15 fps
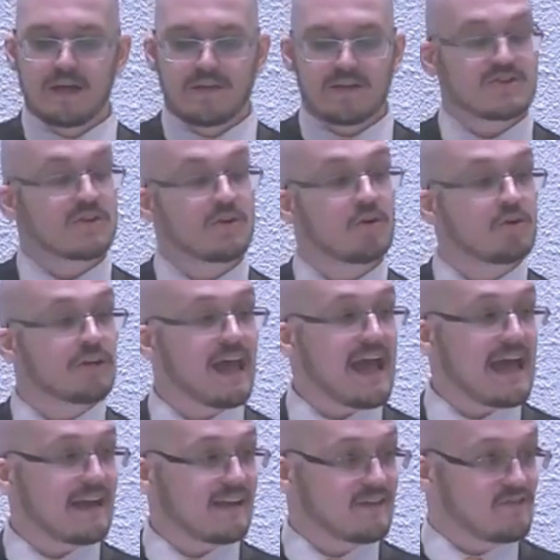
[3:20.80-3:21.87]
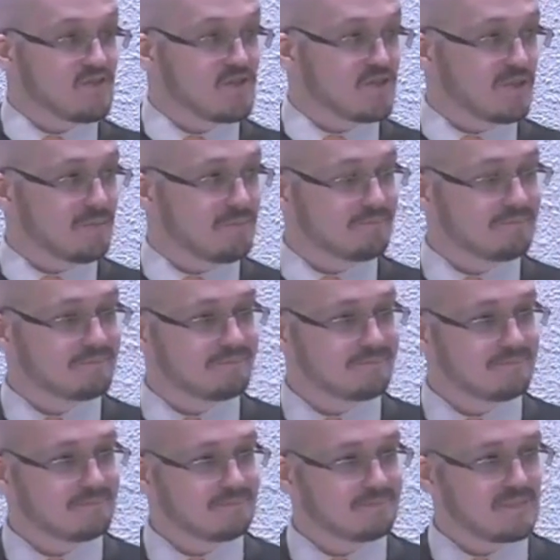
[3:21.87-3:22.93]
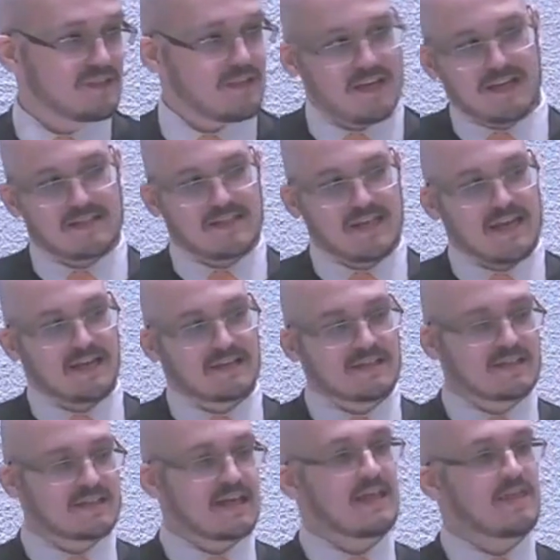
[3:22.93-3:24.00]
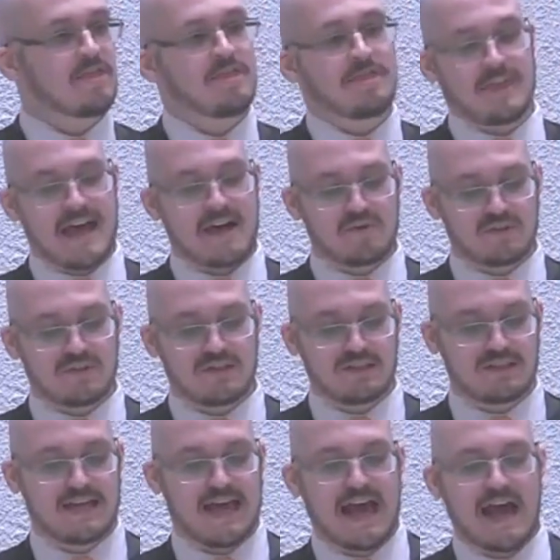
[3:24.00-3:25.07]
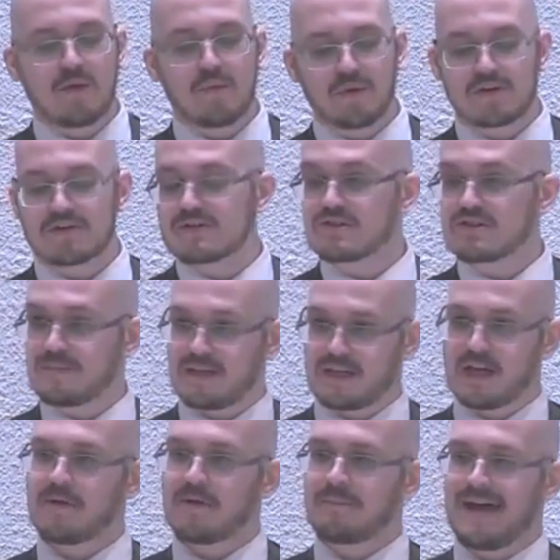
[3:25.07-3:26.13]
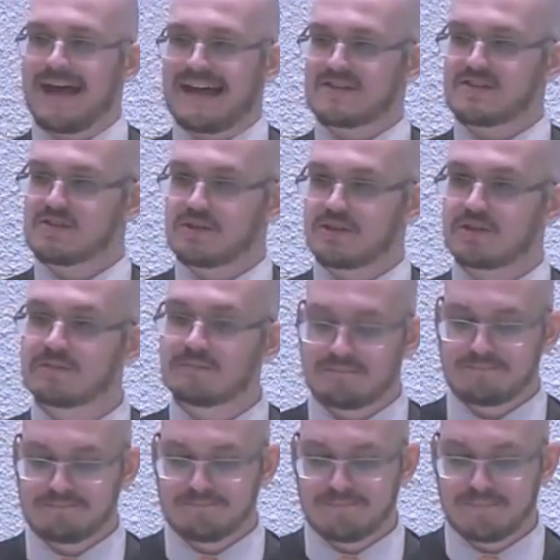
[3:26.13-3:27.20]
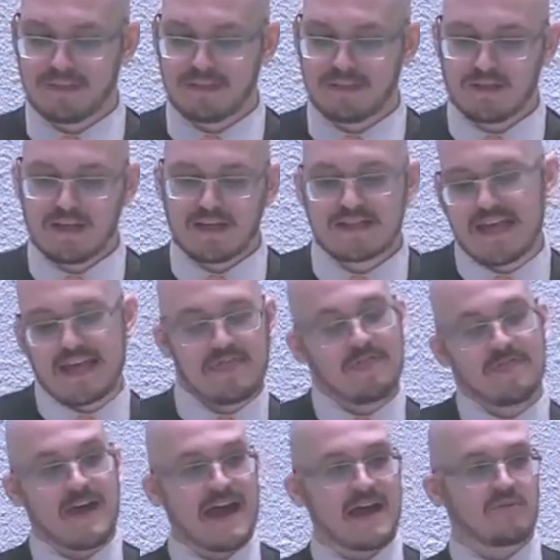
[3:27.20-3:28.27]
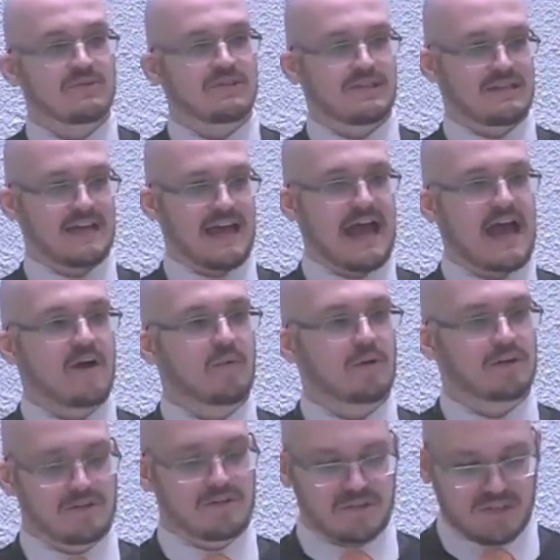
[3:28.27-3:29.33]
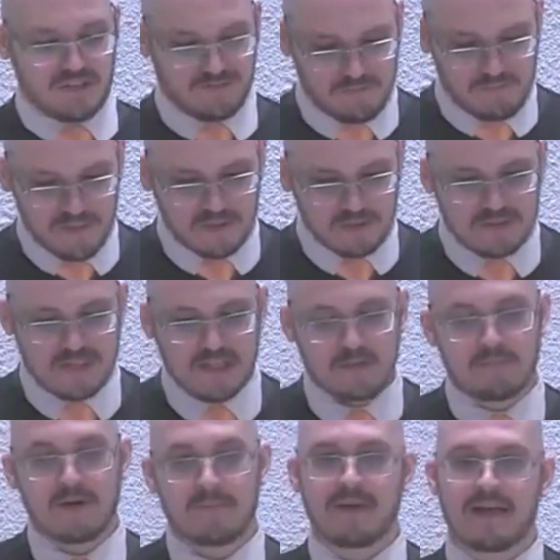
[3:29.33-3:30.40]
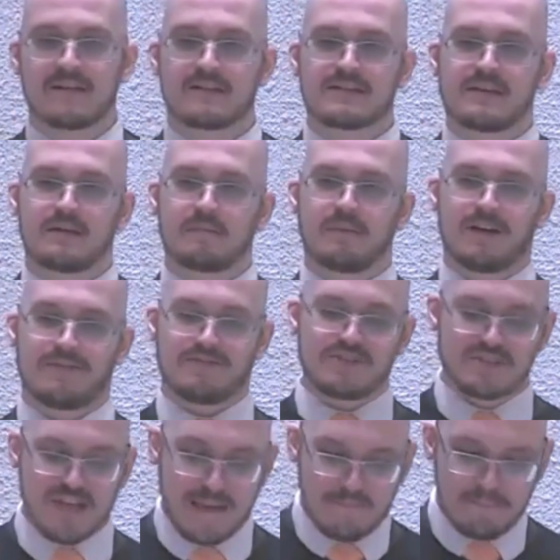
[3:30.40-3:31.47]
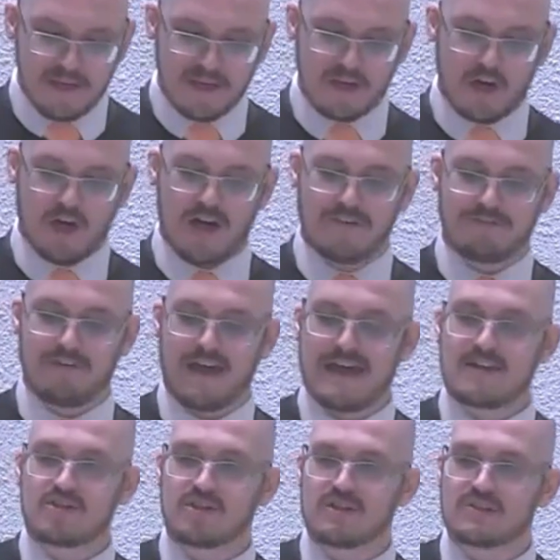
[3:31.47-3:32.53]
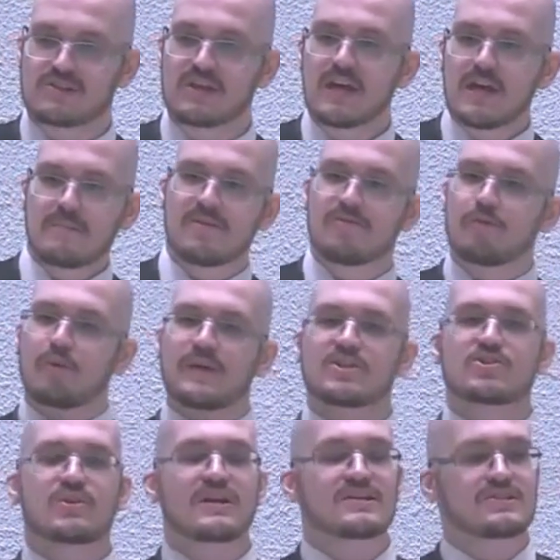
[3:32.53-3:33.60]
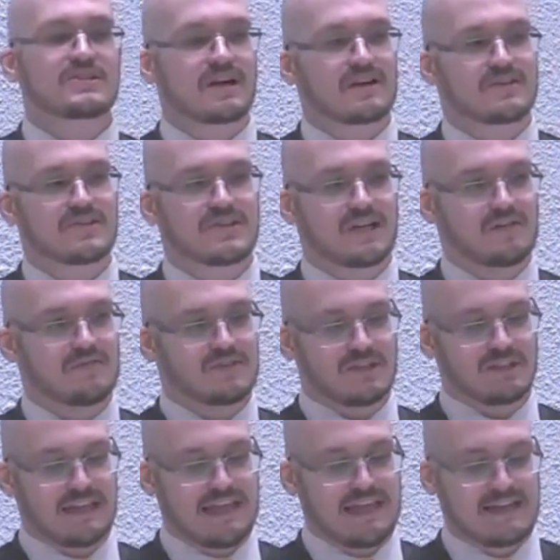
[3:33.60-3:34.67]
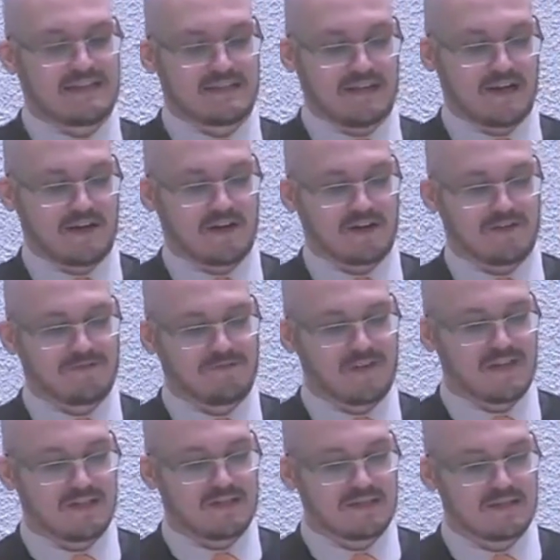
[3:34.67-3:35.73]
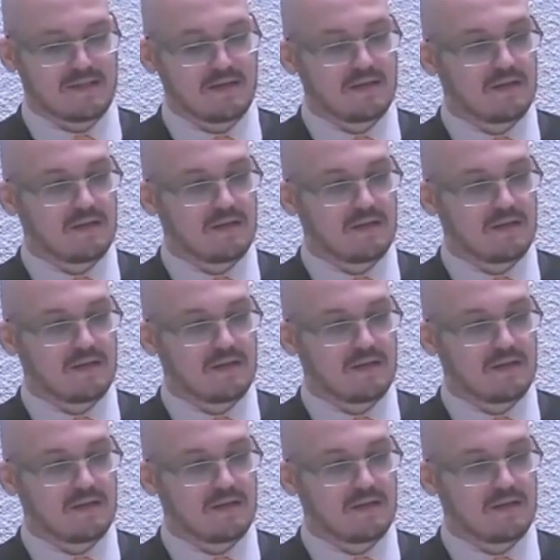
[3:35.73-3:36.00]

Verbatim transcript: There's an old adage that it takes 10,000 hours to become a master. 10,000 hours of building momentum, of stepping off edges before we trust ourselves to land on our feet.